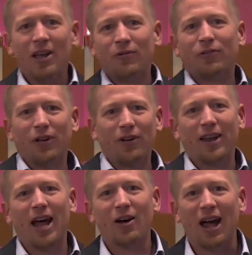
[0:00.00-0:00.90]
filling
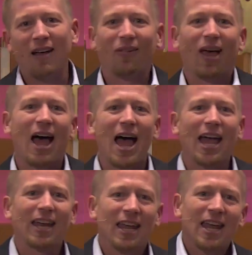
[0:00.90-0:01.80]
it out
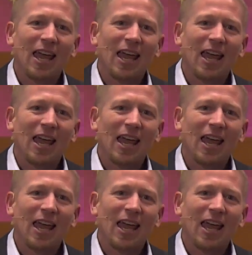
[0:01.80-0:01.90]
online